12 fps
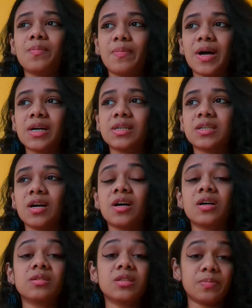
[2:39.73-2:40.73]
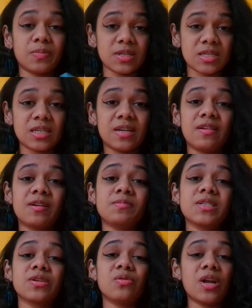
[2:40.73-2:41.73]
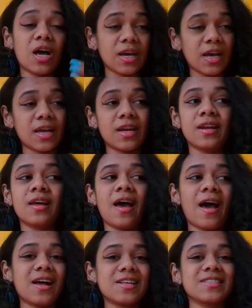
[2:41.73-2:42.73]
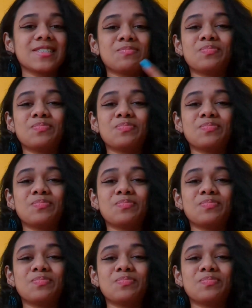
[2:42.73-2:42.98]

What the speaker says: But the Personal Development School again has